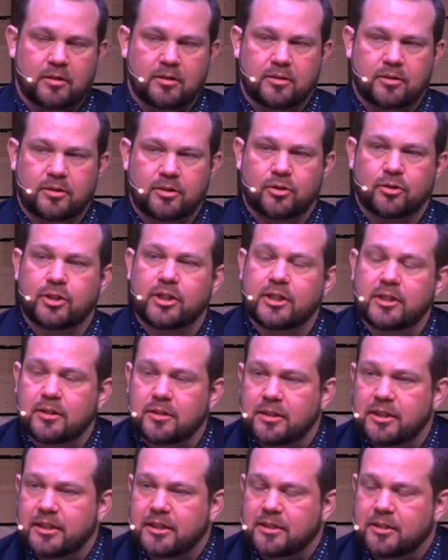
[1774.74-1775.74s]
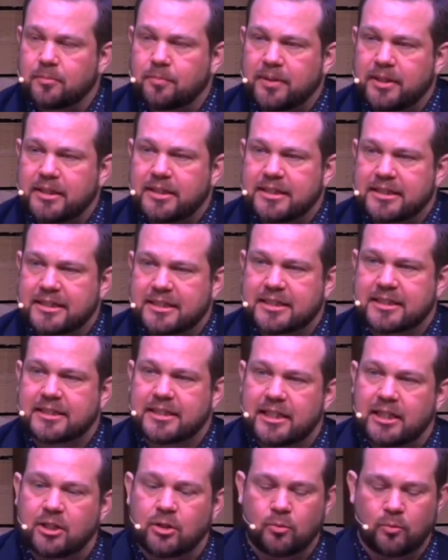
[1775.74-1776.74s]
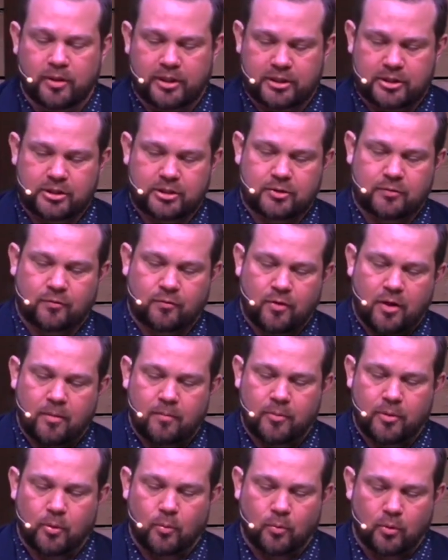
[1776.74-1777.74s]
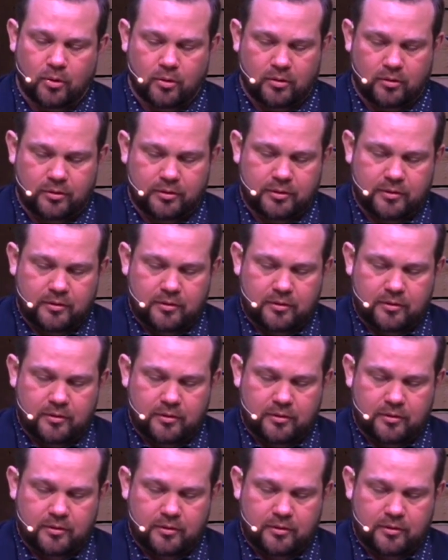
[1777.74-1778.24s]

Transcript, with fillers: You need to be distinguished from the world.